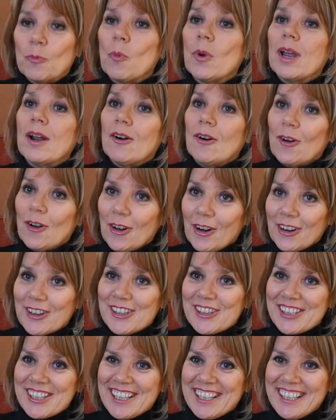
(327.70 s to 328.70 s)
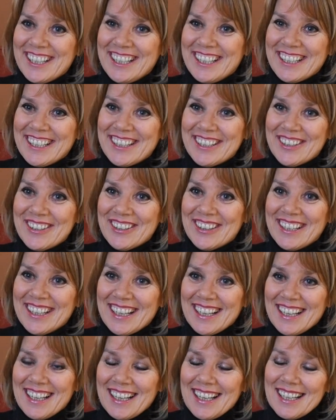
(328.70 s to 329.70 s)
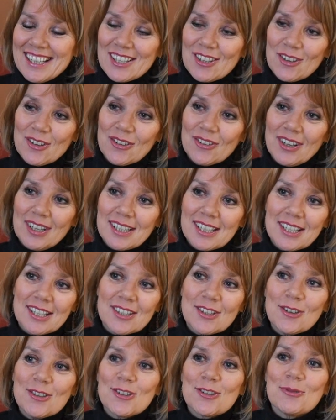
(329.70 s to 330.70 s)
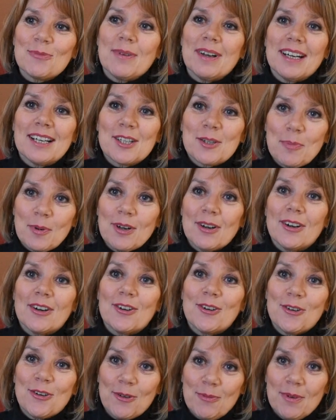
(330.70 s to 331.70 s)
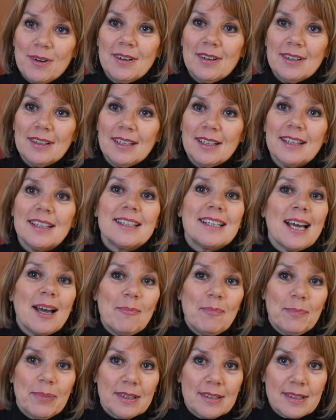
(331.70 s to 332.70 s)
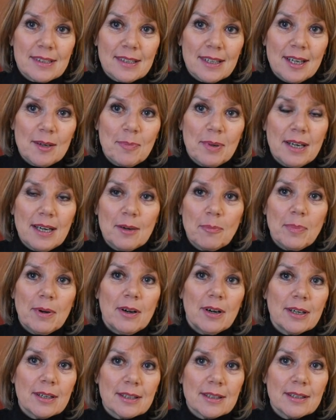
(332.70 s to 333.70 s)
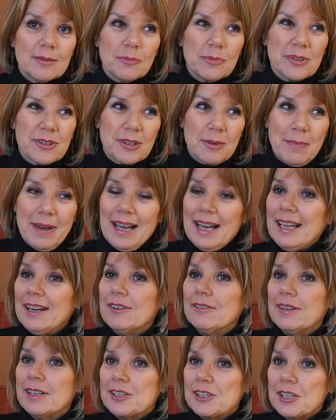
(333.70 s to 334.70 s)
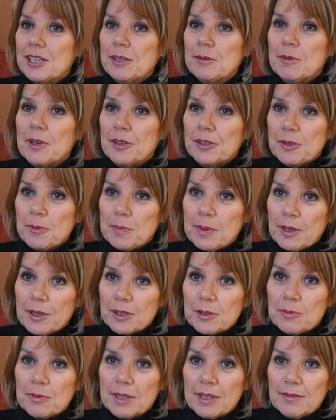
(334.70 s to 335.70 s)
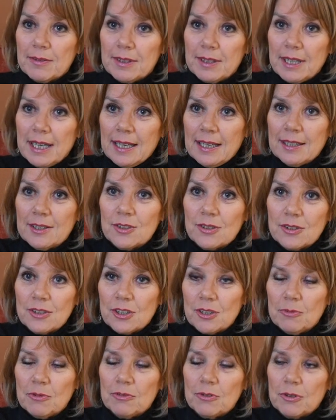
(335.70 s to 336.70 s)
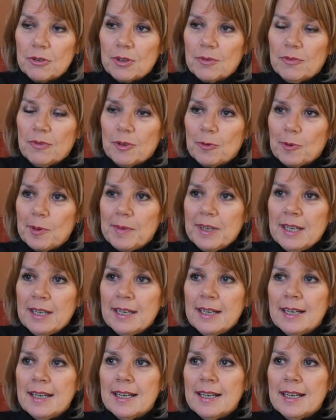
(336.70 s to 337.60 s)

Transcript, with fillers: we are all us now, you know. So, and she's also managed to put a lot of humour in The Tempest. I played a part that was a man originally. Lots of parts were given, and then she wrote them for women.